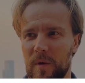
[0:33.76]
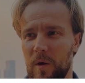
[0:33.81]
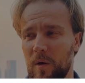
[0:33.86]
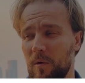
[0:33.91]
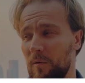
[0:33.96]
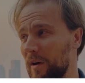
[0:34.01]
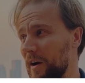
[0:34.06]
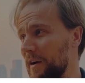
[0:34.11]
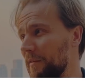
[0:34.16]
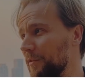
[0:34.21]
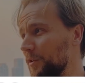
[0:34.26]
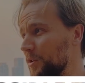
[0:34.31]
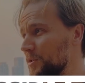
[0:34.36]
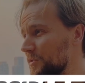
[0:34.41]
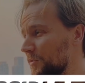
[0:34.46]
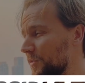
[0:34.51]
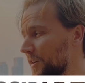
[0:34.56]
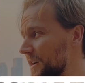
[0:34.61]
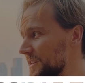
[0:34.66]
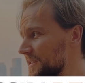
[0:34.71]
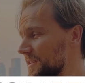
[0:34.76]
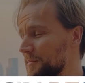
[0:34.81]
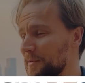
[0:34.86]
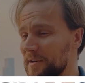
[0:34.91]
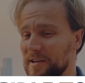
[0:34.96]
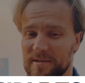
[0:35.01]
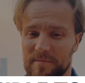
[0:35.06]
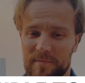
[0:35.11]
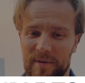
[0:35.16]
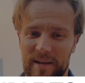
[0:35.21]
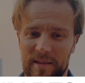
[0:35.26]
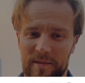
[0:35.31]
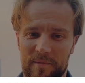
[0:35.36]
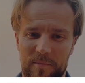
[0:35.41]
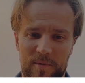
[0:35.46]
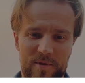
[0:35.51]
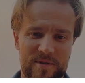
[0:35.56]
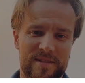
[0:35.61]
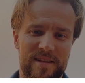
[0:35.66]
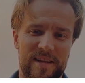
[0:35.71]
We have lots of customers, but
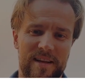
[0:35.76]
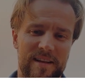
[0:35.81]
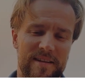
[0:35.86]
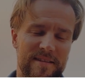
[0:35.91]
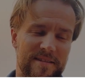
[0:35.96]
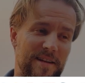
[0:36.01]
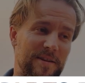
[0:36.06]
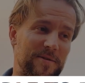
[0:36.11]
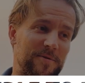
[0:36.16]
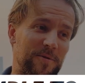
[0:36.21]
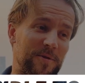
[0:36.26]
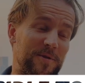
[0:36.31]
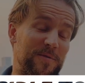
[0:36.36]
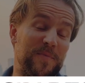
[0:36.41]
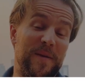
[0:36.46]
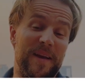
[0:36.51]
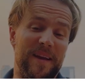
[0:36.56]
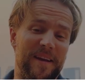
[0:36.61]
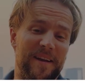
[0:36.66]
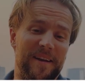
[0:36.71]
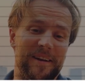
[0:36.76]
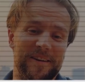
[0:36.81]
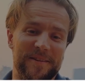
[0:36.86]
mostly they do not speak English.